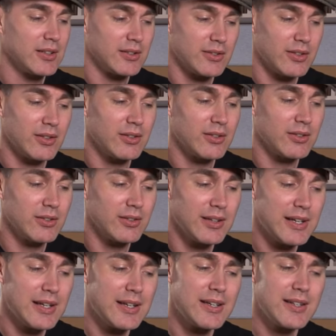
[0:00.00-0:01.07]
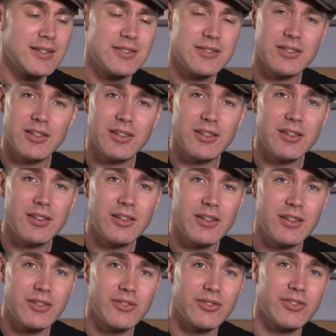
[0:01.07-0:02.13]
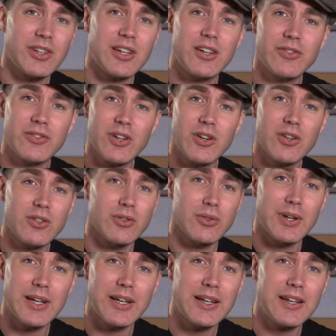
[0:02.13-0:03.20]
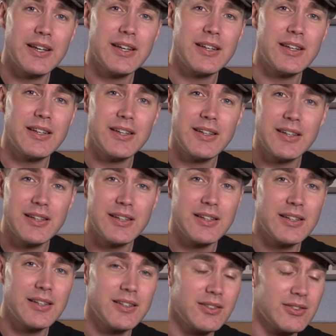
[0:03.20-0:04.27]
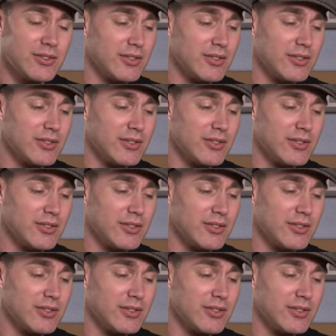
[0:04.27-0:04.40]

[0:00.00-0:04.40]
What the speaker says: Don't let yourself go to 8.